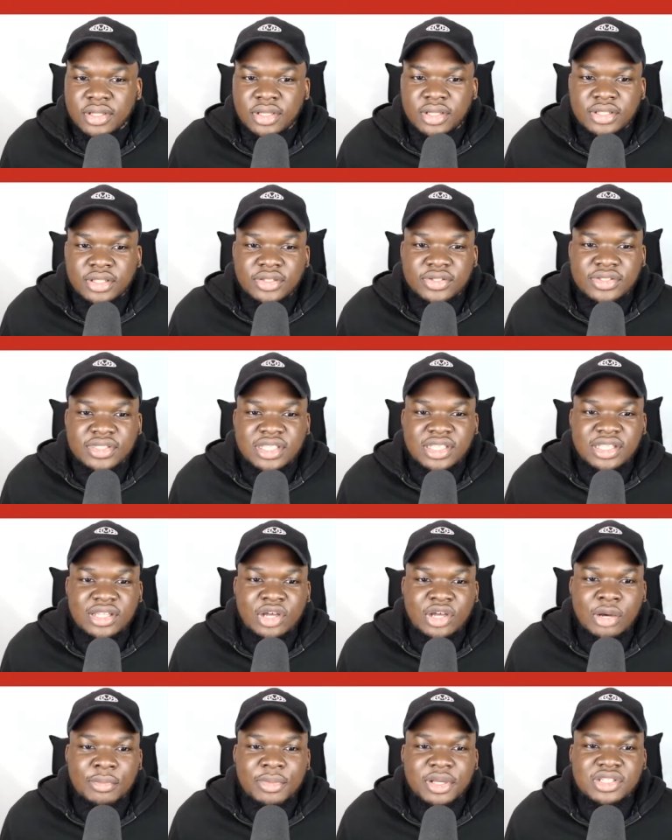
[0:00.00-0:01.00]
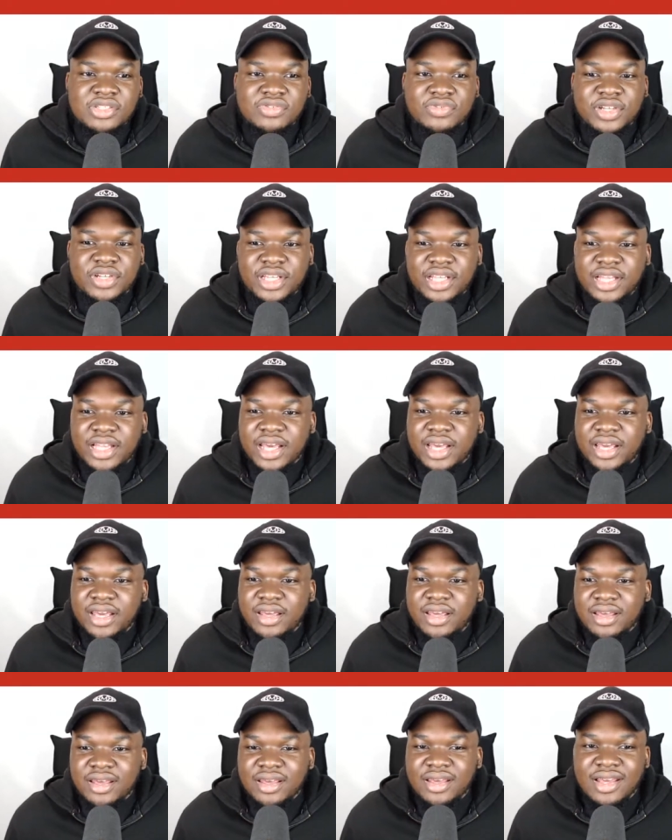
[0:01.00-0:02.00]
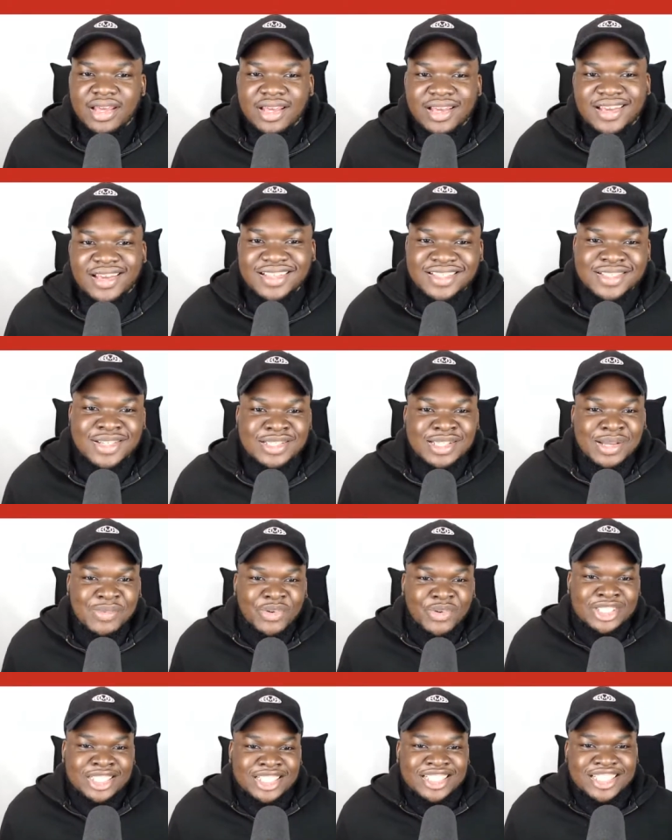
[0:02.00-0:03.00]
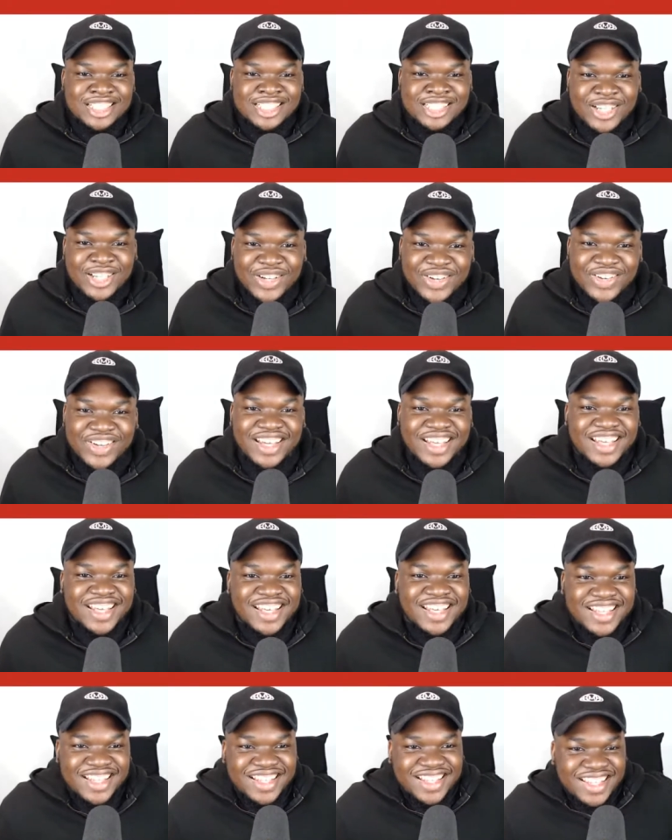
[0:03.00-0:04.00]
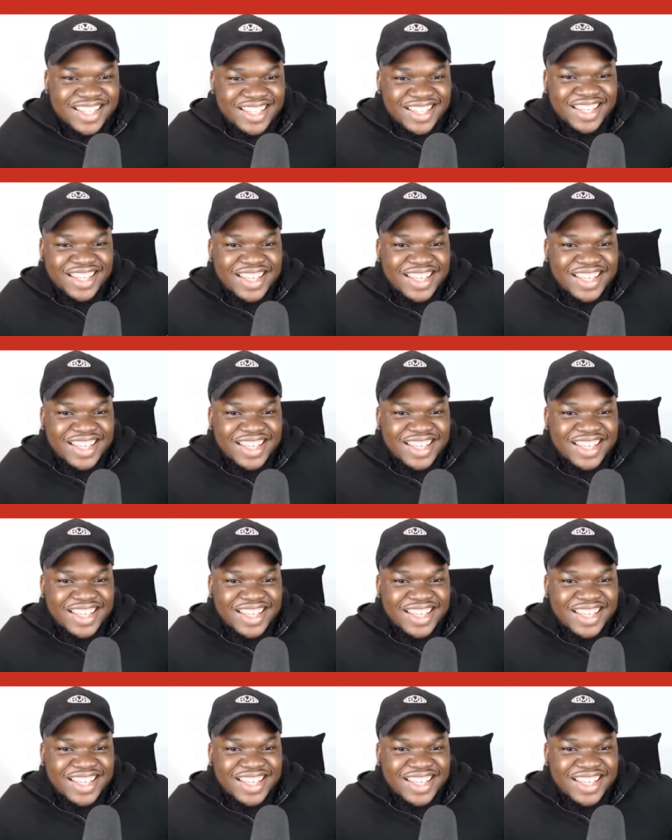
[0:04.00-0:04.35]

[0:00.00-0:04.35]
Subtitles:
You see the comments really late. It's because I'm watching the show. It's